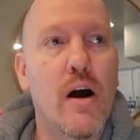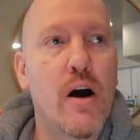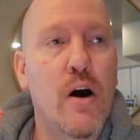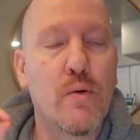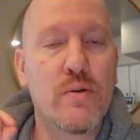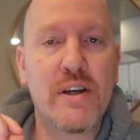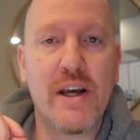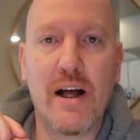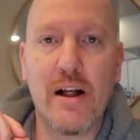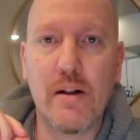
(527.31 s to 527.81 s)

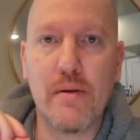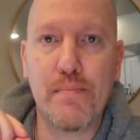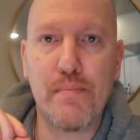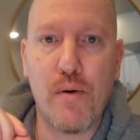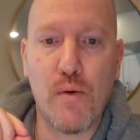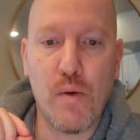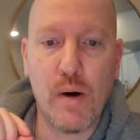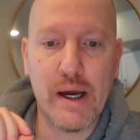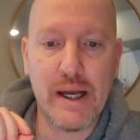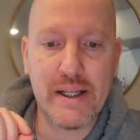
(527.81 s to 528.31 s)
Hotel
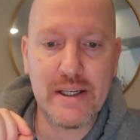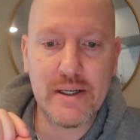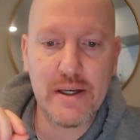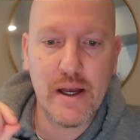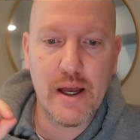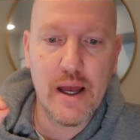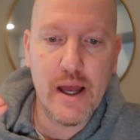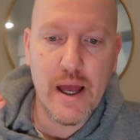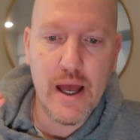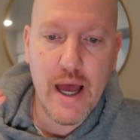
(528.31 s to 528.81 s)
points
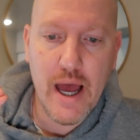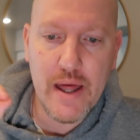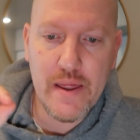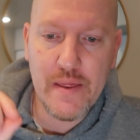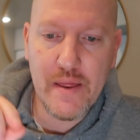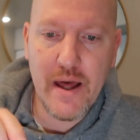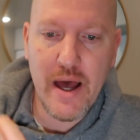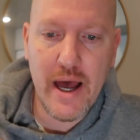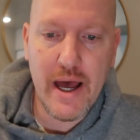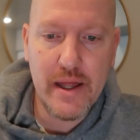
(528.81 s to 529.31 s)

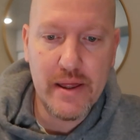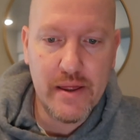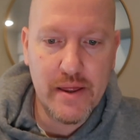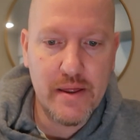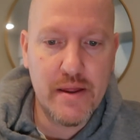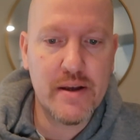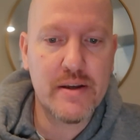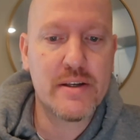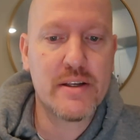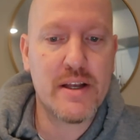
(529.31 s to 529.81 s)
and,
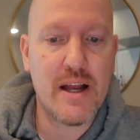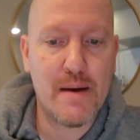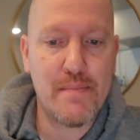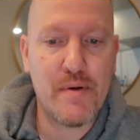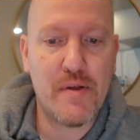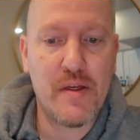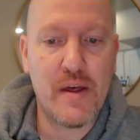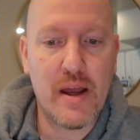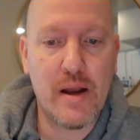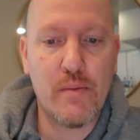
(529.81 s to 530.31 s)
and this type
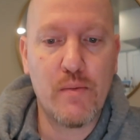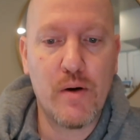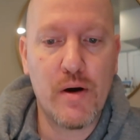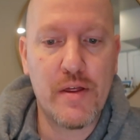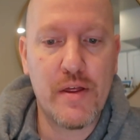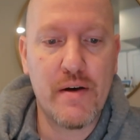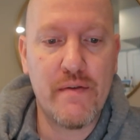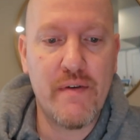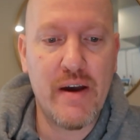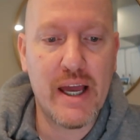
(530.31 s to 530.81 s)
of thing
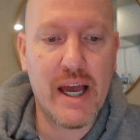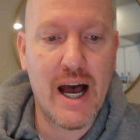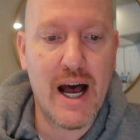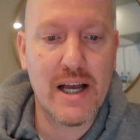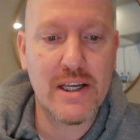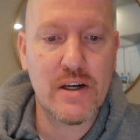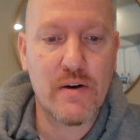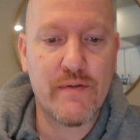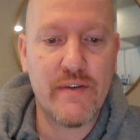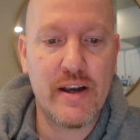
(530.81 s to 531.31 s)
with
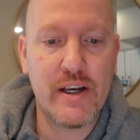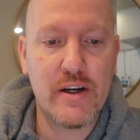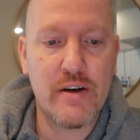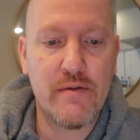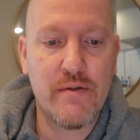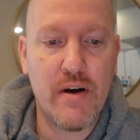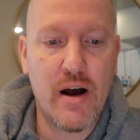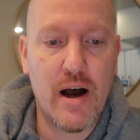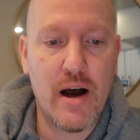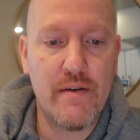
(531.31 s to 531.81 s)
a
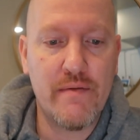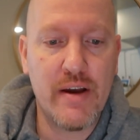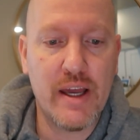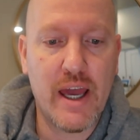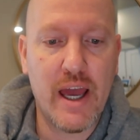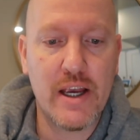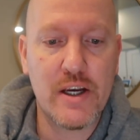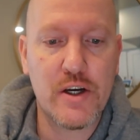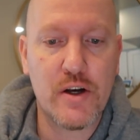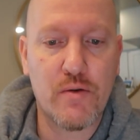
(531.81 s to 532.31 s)
uh,
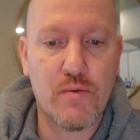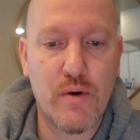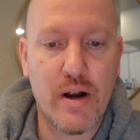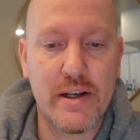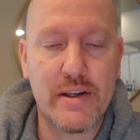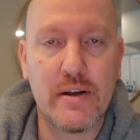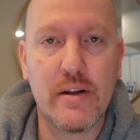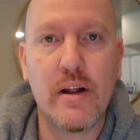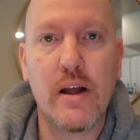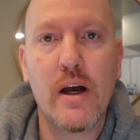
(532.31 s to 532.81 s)
vacation
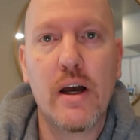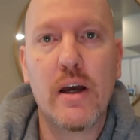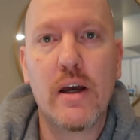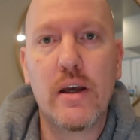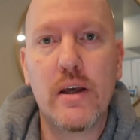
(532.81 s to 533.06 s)
rental